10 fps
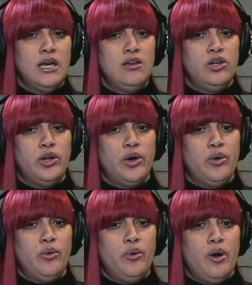you
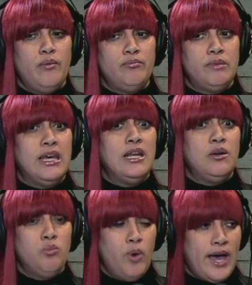know,
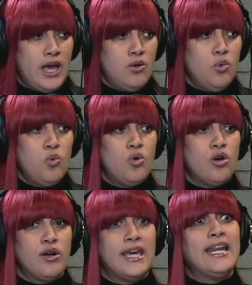getting wet
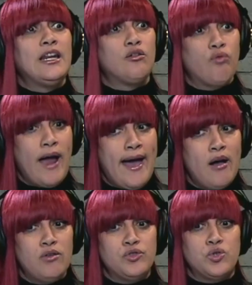or getting
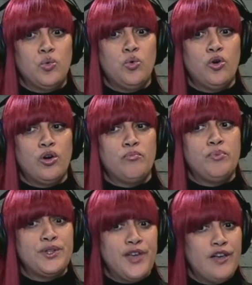aroused, or
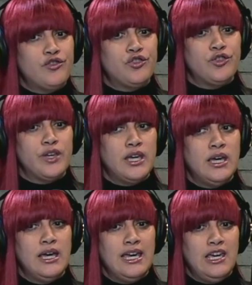potentially
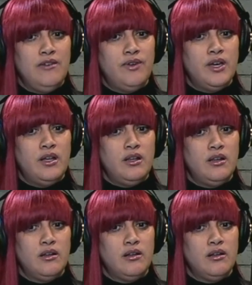even